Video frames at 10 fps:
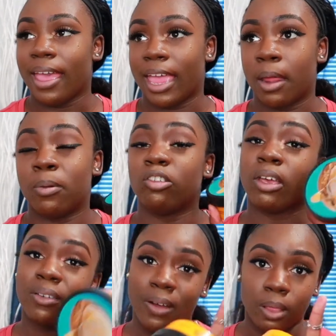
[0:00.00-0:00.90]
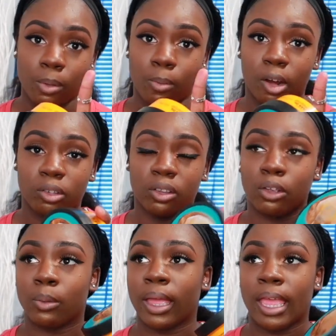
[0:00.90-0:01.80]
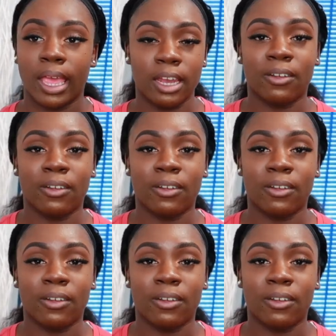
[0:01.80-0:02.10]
and but you can find them in marshall's too and